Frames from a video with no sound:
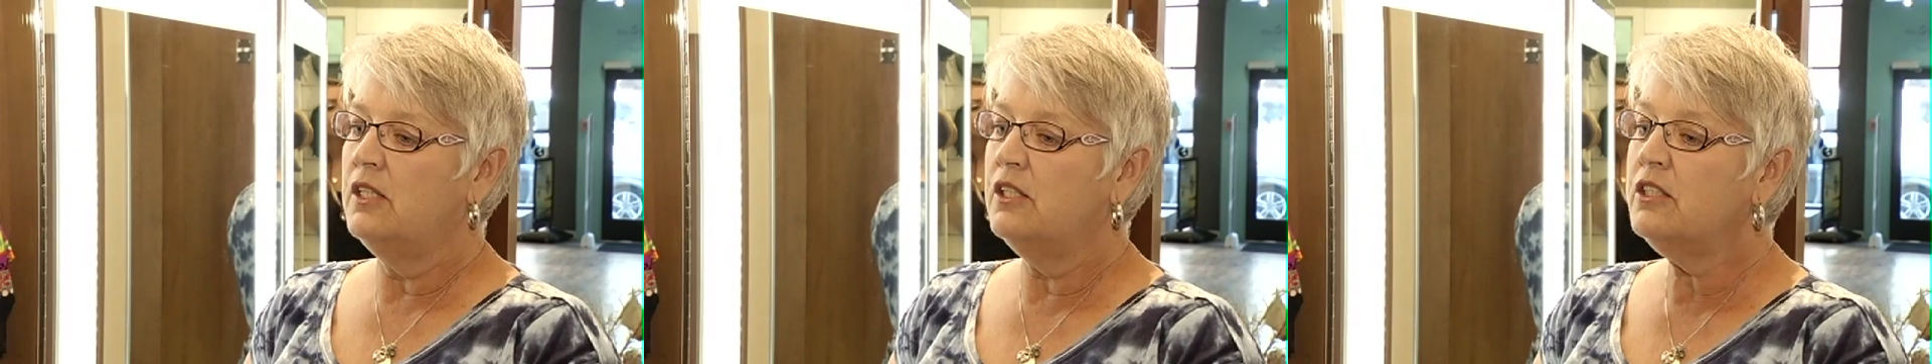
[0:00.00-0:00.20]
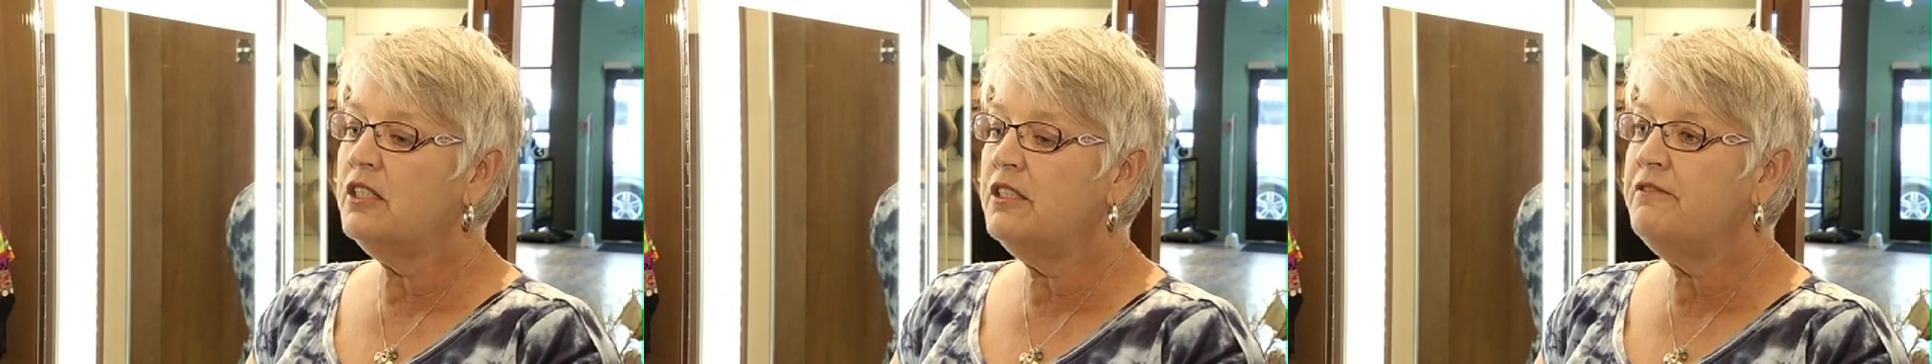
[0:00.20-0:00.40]

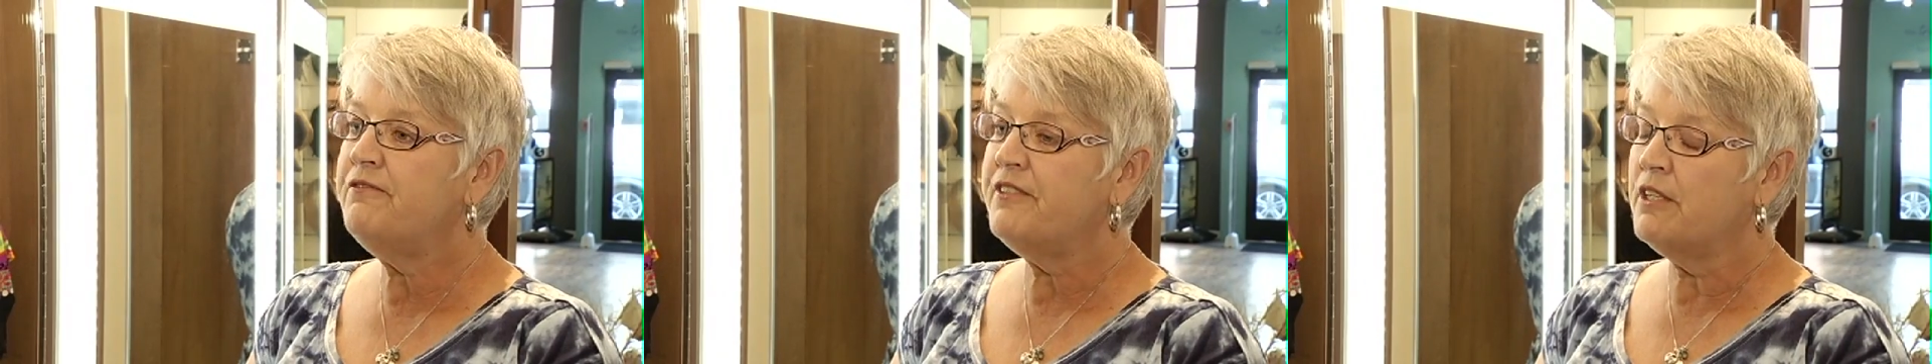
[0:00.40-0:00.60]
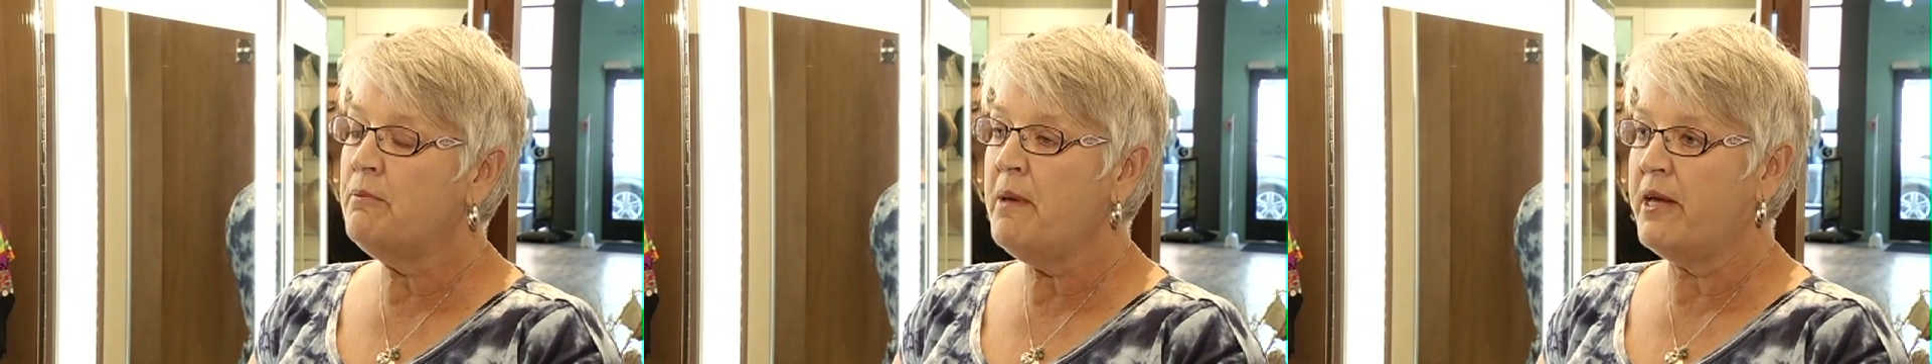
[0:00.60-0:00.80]
Look Good,
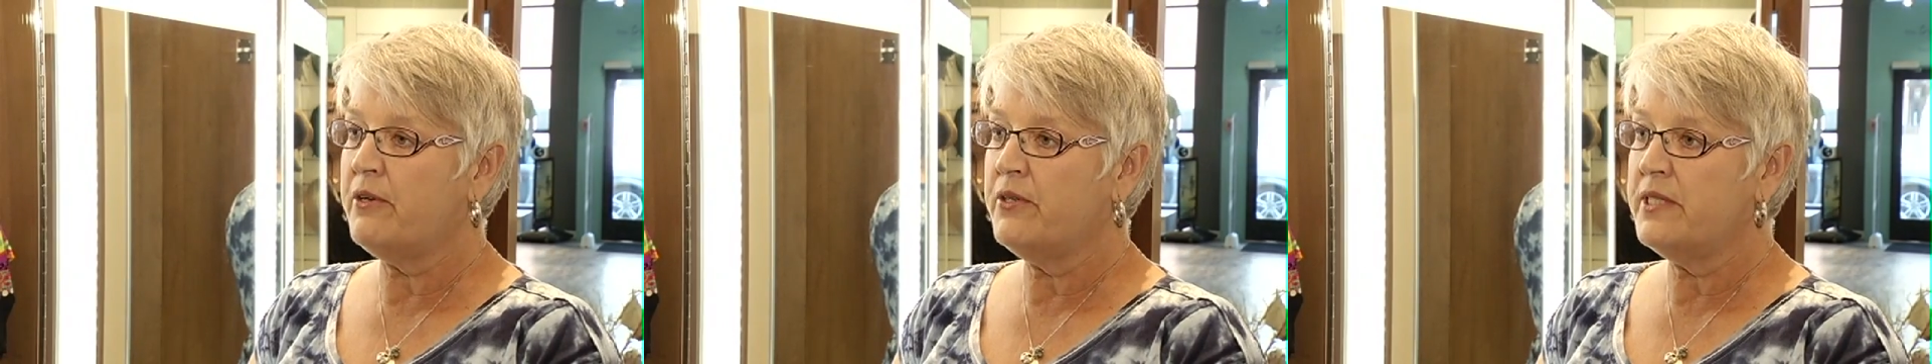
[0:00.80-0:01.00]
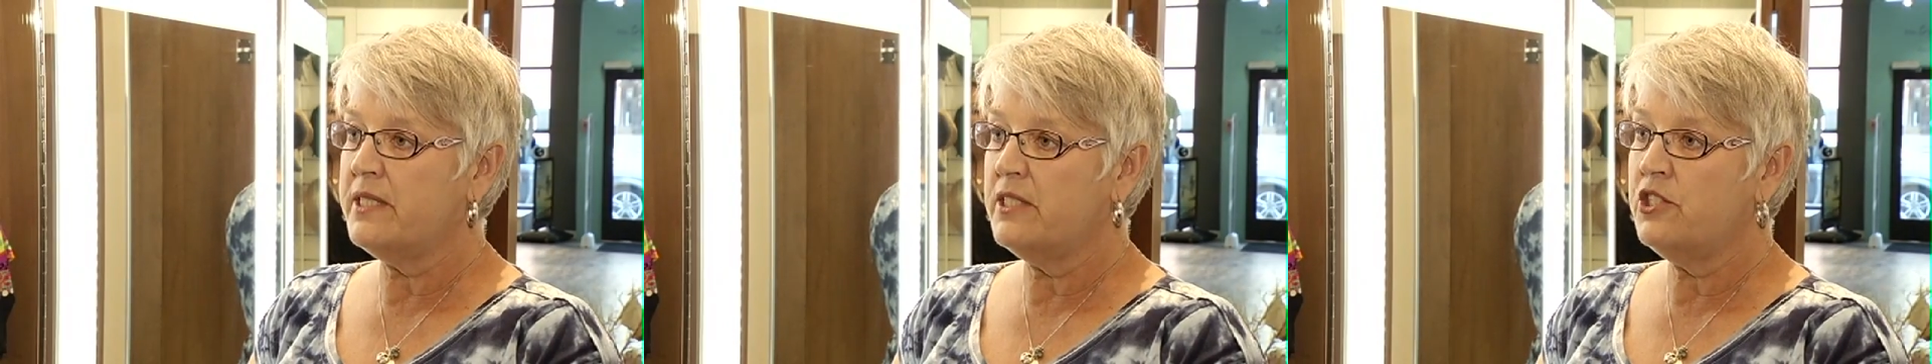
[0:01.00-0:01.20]
Feel
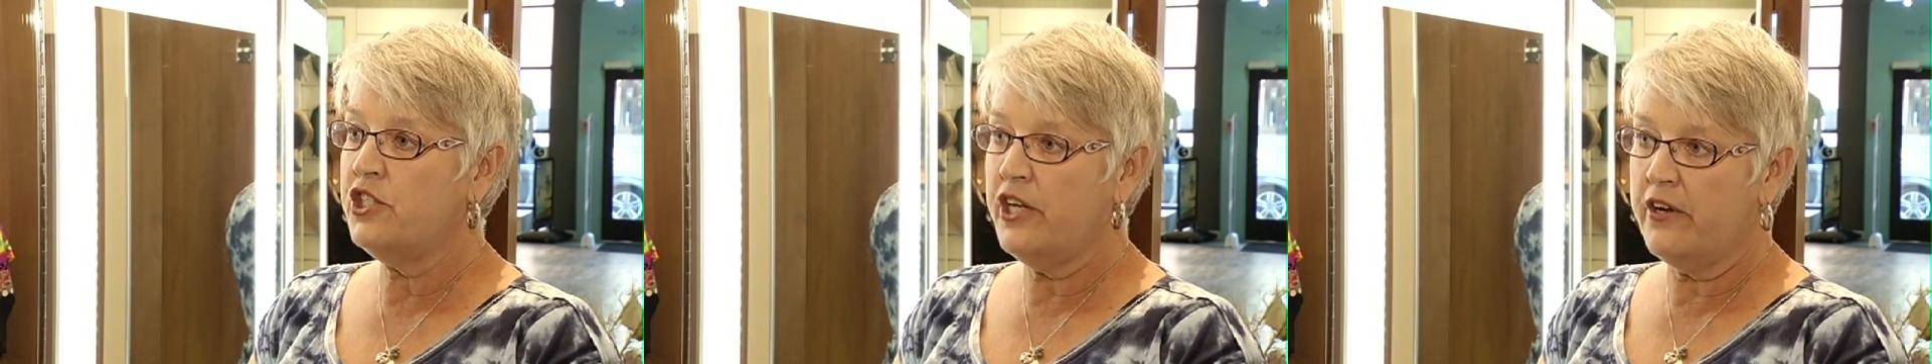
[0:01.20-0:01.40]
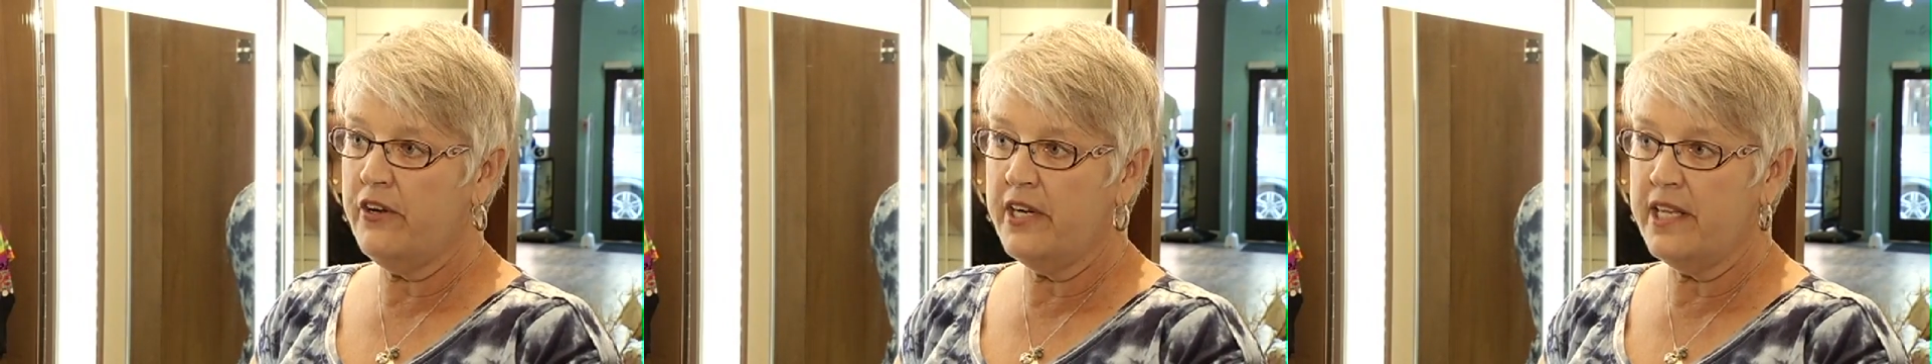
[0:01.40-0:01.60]
Better is a
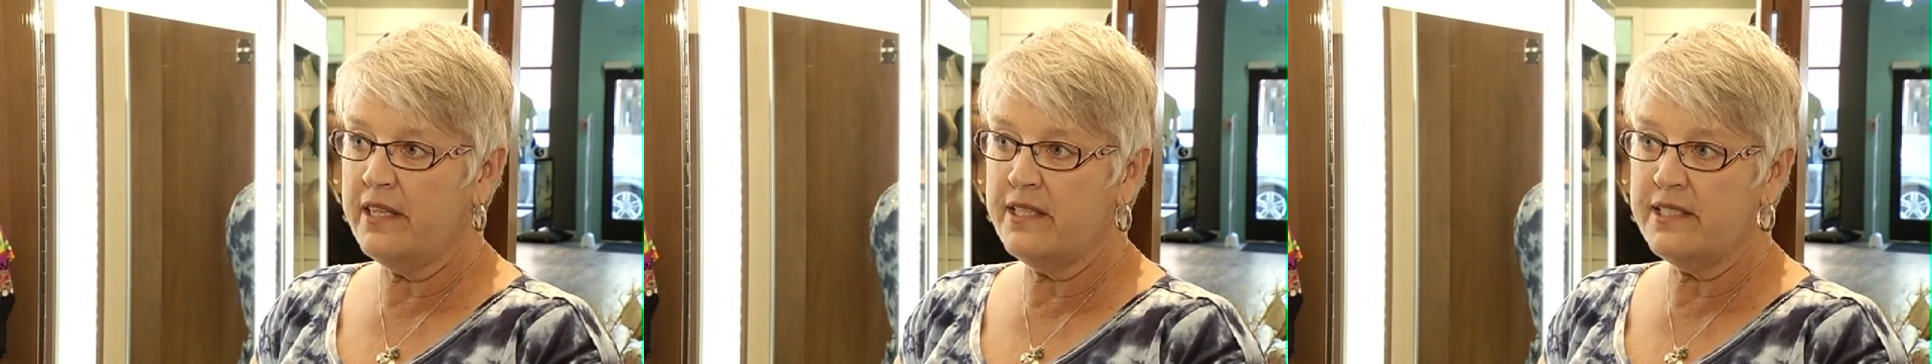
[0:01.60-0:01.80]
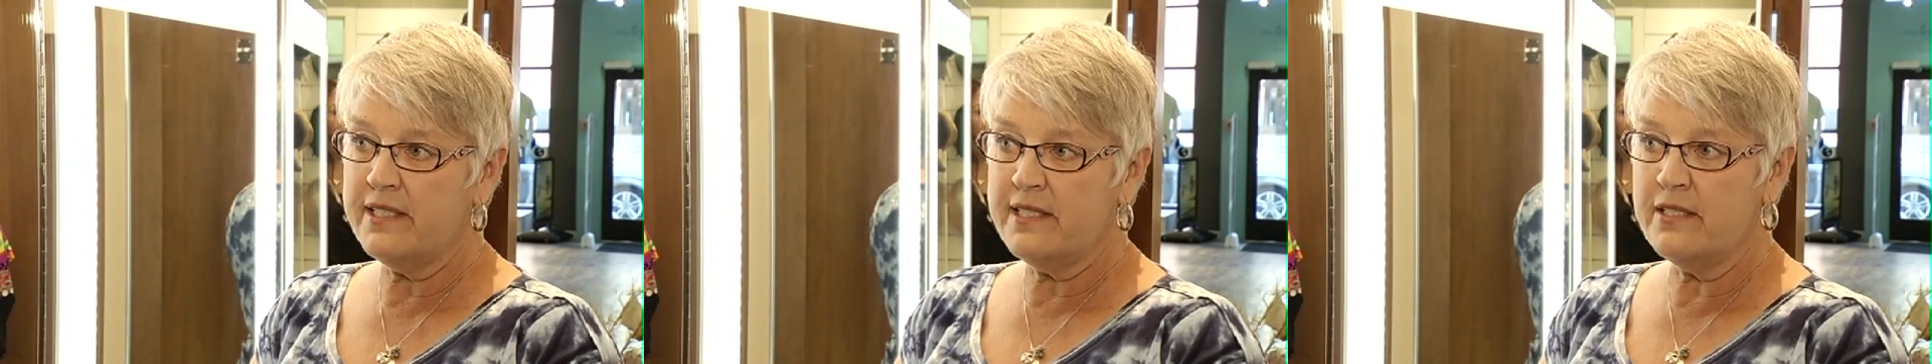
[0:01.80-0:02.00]
charity
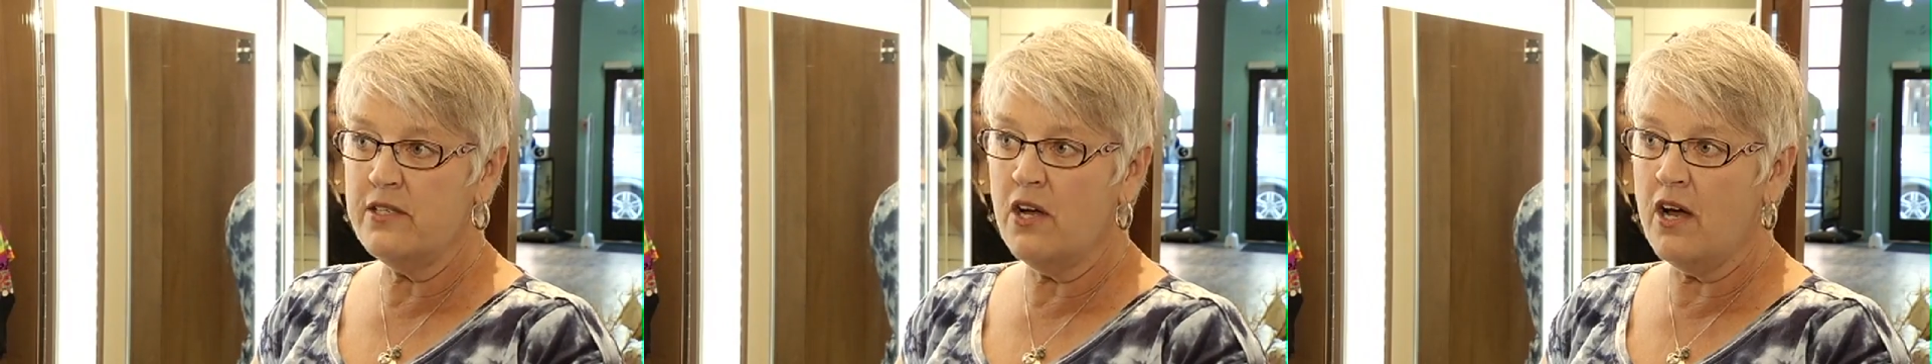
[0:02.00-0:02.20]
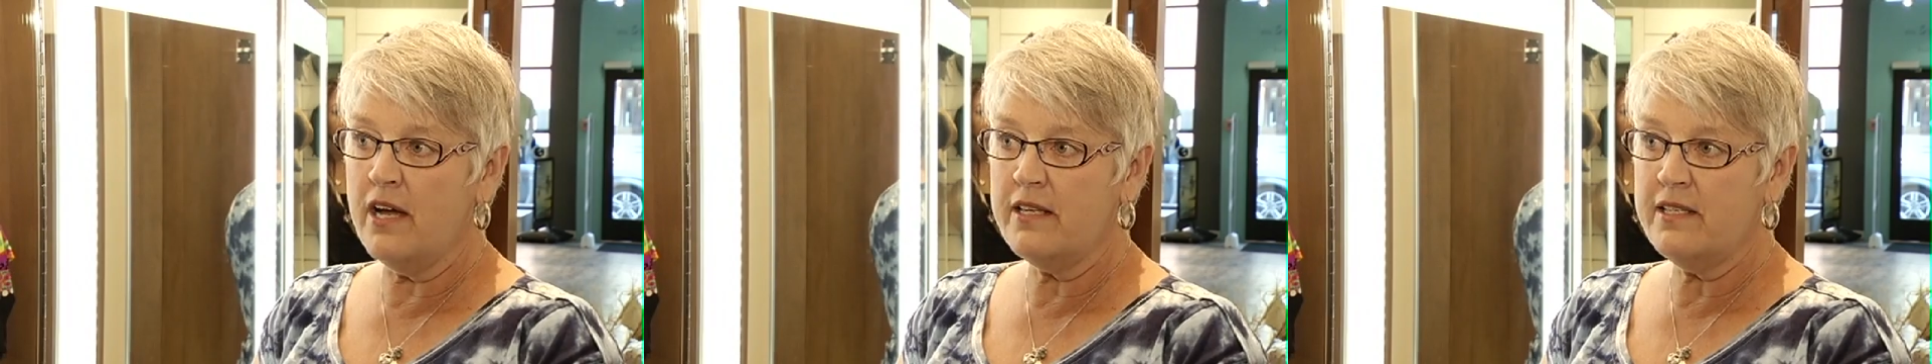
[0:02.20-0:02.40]
that does
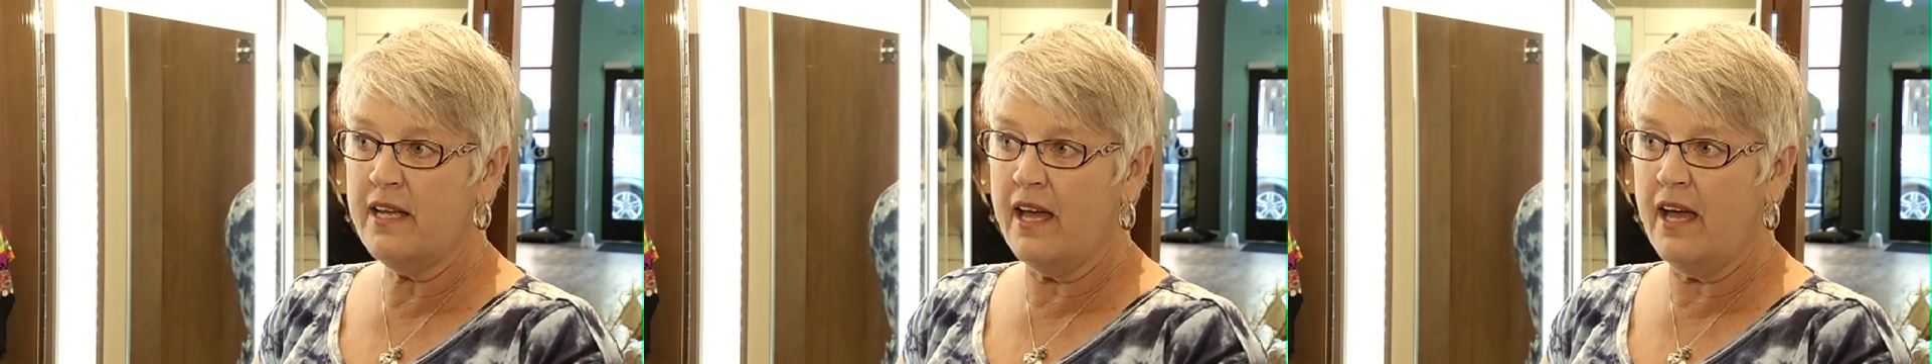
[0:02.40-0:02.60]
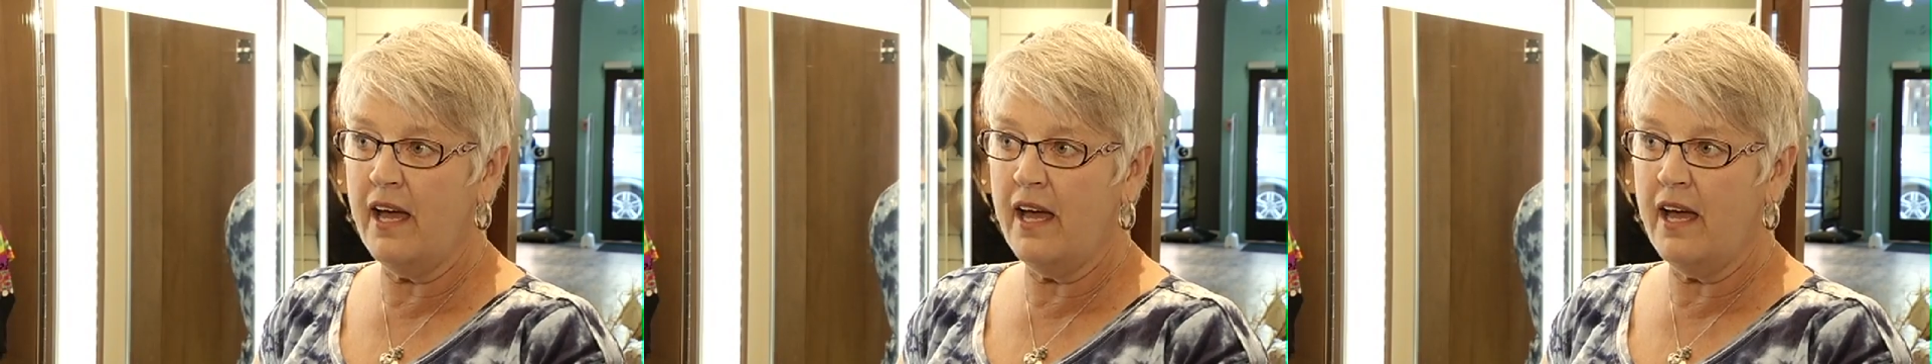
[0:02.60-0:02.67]
not